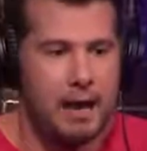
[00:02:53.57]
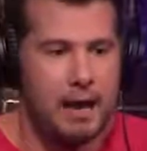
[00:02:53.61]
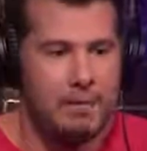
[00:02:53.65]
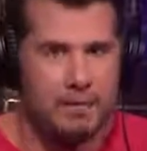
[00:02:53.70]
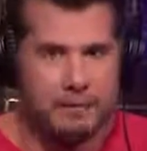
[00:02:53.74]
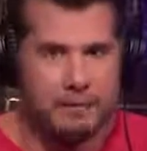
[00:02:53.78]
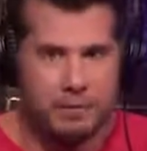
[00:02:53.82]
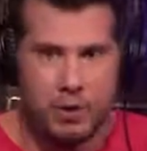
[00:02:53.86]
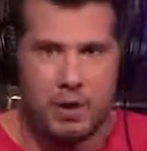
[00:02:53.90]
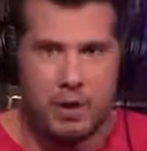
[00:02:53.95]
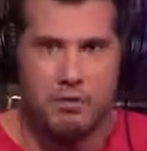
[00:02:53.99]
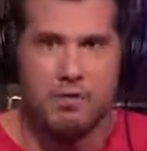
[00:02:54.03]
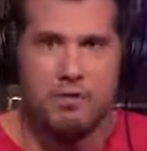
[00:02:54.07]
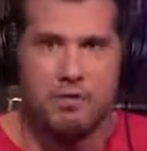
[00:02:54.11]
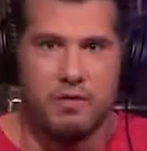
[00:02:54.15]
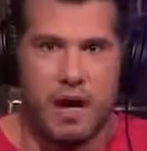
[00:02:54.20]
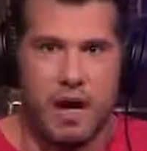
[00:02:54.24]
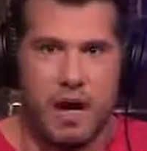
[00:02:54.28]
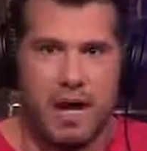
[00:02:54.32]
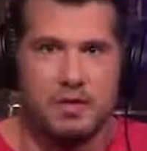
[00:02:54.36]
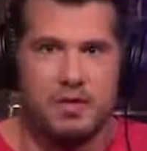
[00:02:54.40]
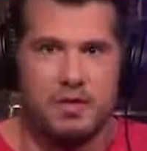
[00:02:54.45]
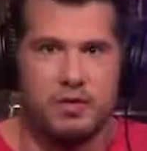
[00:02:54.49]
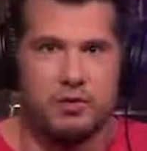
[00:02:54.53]
Before we move
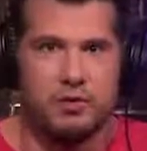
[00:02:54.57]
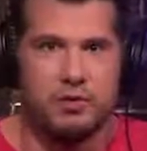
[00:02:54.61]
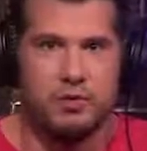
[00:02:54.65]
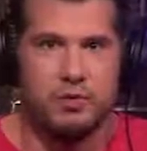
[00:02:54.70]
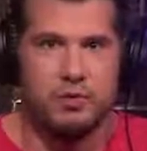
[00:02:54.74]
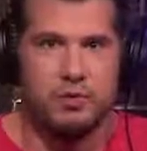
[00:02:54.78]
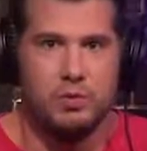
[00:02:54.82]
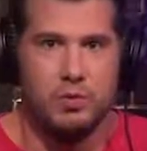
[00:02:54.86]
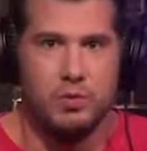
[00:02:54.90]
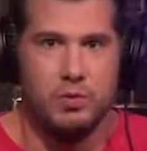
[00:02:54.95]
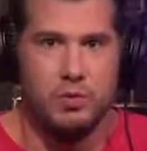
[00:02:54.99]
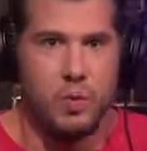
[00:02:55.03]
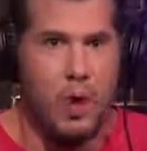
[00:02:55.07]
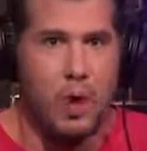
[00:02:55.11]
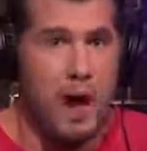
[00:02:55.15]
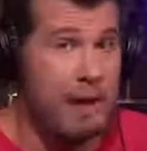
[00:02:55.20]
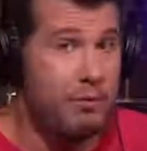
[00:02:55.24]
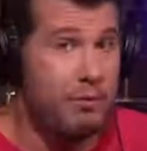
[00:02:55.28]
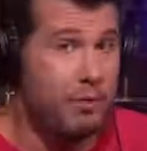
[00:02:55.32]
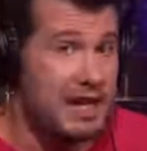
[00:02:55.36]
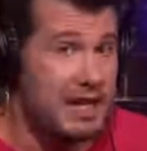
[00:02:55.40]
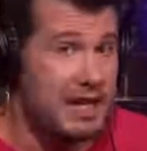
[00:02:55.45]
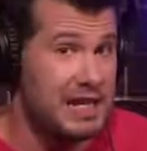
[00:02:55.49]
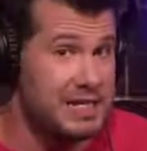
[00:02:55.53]
on to
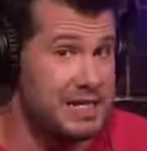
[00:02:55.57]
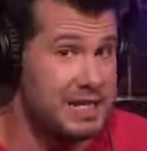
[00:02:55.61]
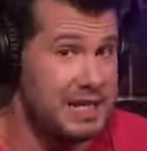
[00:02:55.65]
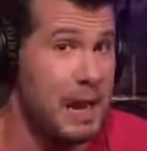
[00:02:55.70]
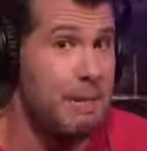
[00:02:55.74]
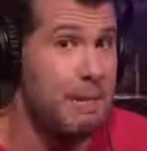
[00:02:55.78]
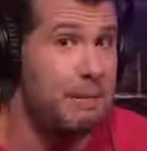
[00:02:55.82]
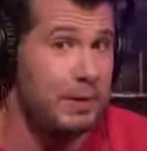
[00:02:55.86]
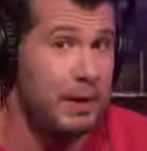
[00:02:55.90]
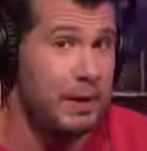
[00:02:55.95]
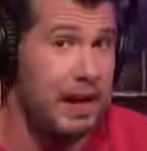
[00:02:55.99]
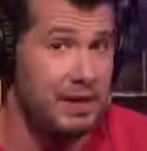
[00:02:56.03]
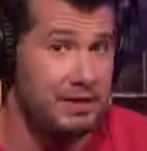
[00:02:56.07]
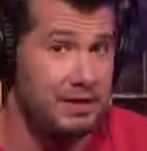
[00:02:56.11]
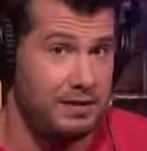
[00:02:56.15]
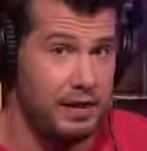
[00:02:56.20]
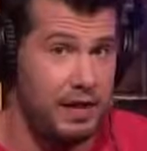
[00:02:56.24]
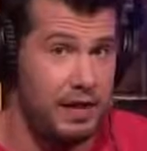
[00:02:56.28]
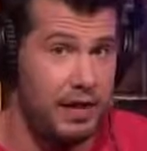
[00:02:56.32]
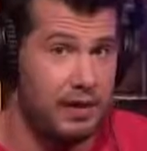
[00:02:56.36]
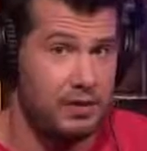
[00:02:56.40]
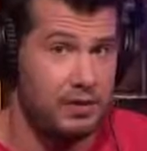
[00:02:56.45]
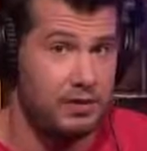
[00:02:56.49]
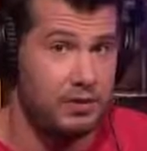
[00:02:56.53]
why we need to separate
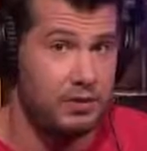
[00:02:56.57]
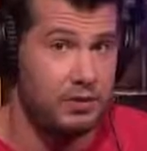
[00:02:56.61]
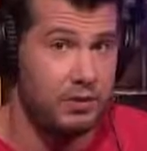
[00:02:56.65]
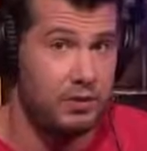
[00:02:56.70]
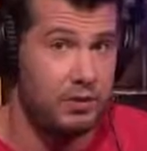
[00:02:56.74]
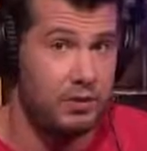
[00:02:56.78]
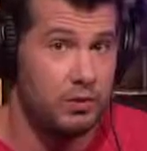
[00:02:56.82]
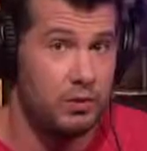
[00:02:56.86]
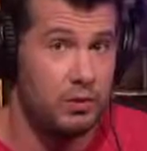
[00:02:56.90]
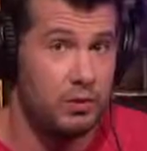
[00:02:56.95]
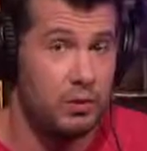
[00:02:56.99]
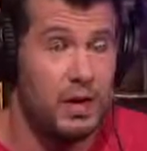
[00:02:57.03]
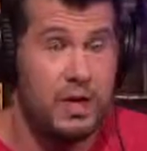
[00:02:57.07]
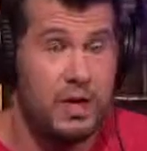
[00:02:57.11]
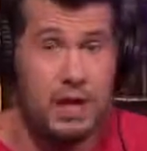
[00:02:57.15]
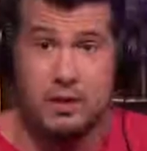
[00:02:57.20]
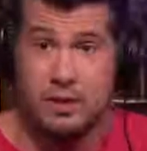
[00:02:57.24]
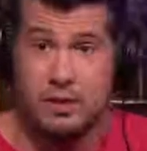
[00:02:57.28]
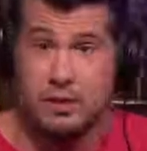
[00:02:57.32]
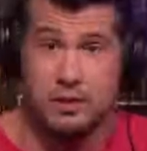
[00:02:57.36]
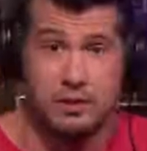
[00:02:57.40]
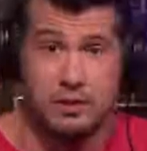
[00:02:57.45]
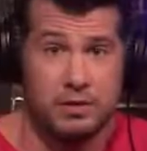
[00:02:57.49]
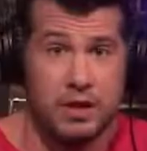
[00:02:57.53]
this,
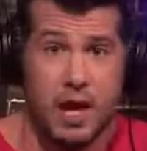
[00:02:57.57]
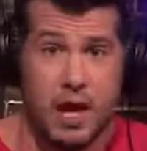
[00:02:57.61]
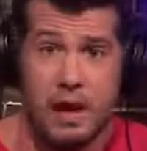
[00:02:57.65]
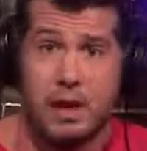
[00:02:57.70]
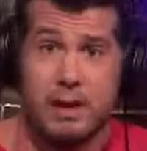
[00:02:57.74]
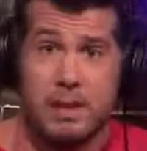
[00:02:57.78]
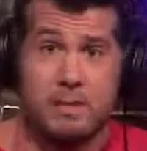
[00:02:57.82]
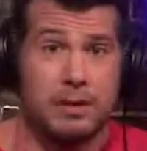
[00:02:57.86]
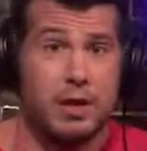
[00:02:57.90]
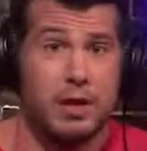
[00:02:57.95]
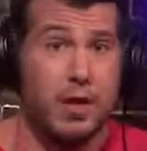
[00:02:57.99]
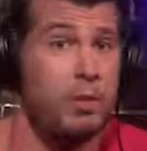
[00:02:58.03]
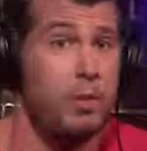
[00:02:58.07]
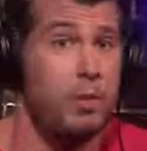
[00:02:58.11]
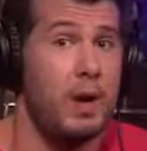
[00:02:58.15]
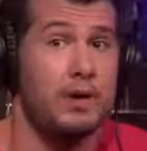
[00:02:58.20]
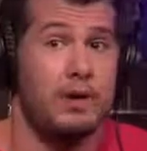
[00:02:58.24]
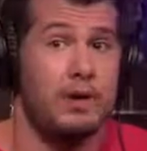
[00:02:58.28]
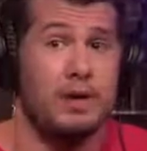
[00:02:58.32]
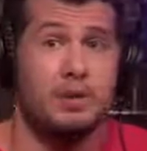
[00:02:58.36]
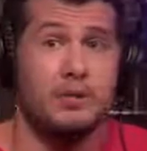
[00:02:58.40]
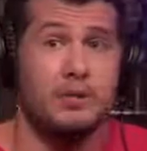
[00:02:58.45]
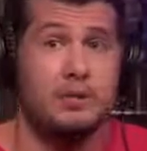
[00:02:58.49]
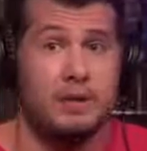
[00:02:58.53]
comment below
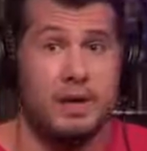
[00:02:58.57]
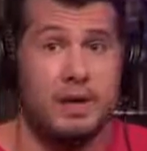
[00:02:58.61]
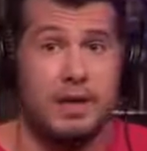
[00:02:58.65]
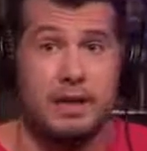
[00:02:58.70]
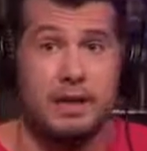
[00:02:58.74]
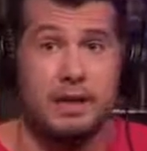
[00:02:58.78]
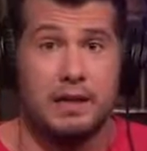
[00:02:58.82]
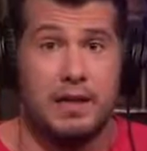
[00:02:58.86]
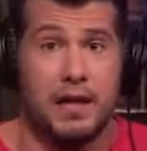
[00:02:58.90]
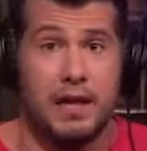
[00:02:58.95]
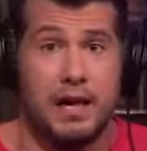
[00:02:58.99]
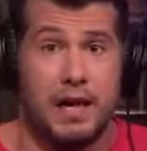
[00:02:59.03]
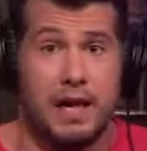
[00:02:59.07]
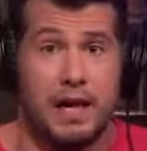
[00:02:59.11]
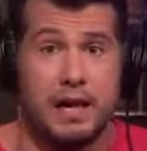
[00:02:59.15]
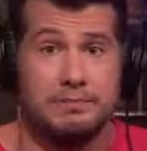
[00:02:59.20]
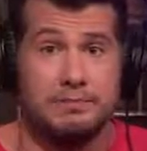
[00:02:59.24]
whether you think